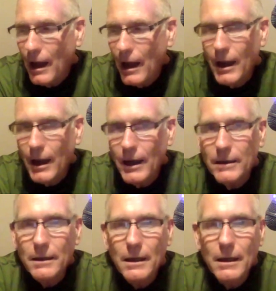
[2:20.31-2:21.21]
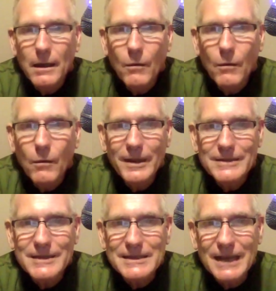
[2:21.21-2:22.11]
And one of the
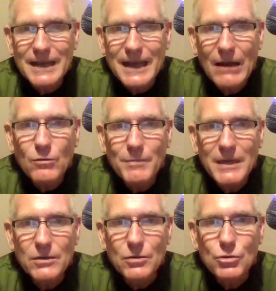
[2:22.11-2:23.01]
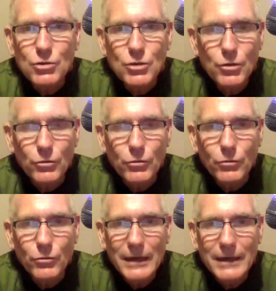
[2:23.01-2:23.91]
things that's allowed me to
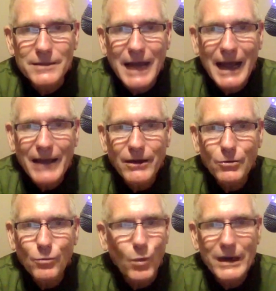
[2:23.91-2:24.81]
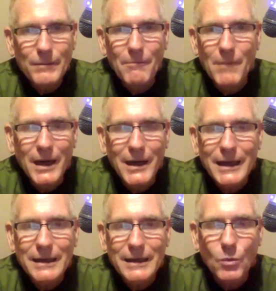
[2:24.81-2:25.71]
do is I don't worry about
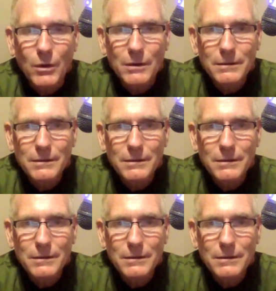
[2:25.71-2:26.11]
money anymore.